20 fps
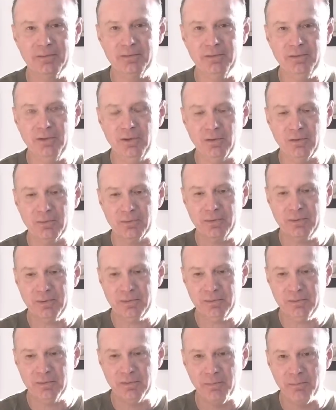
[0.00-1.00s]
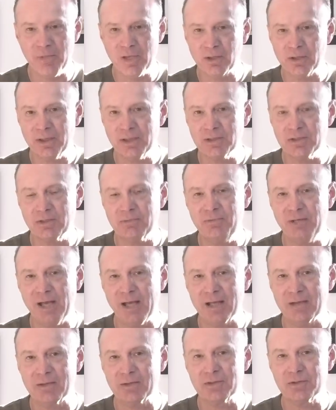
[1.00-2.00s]
the millions of
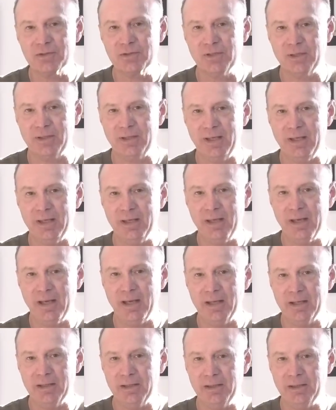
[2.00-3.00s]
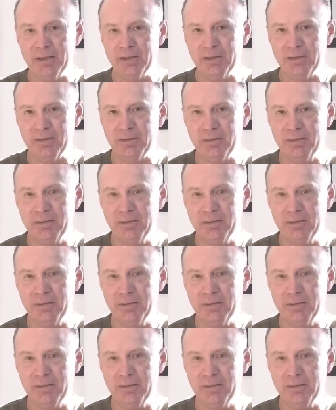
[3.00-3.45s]
dollars that they got in